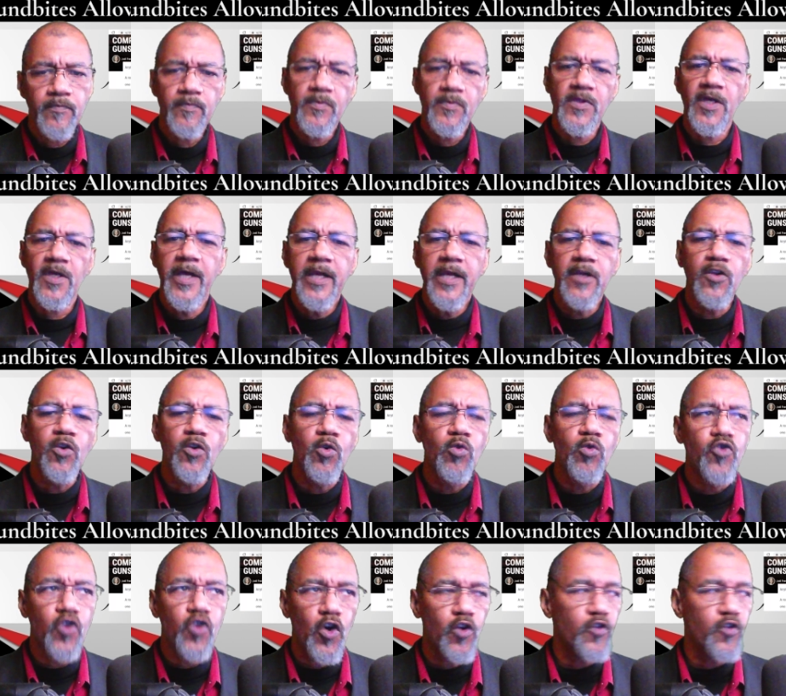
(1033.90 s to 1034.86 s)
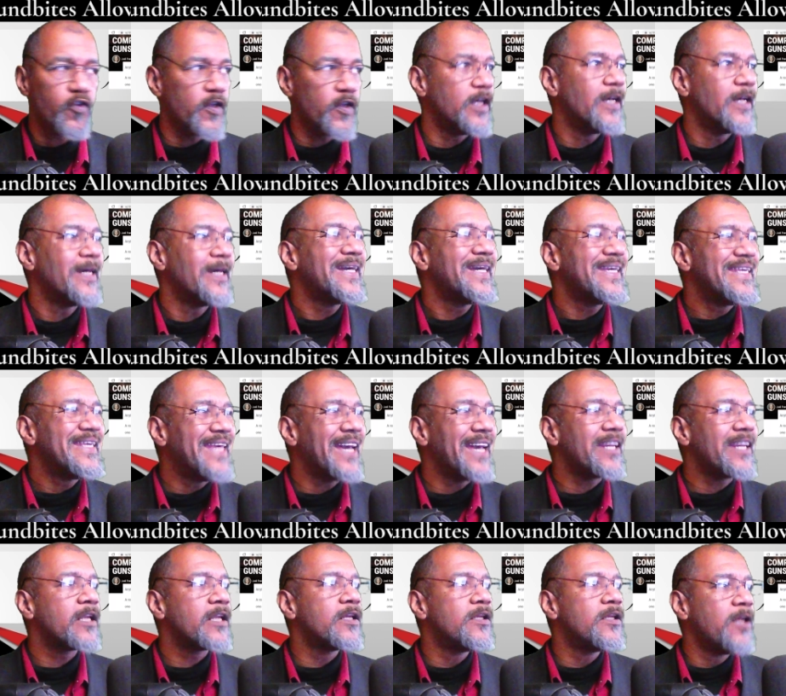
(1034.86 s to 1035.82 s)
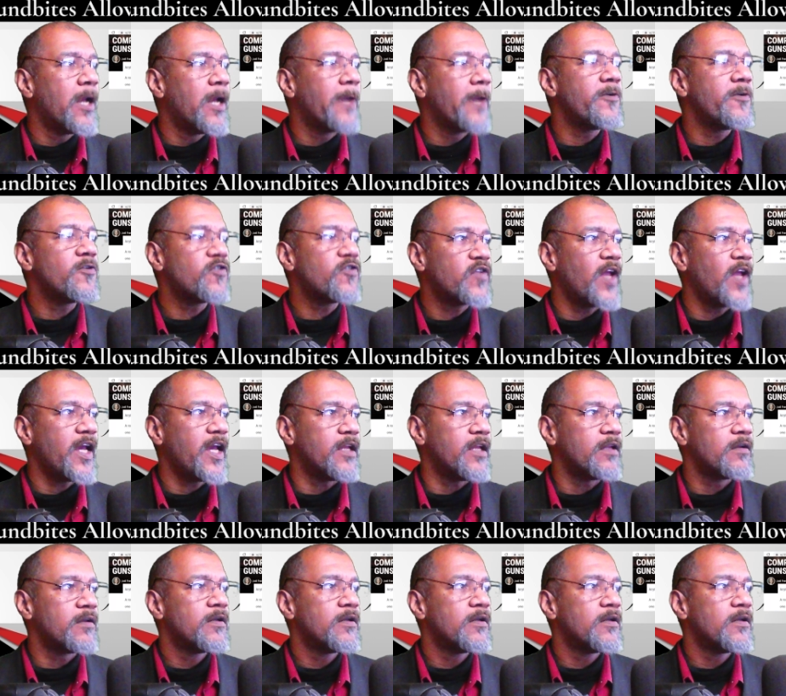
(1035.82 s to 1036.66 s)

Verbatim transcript: in New Jersey, yet another state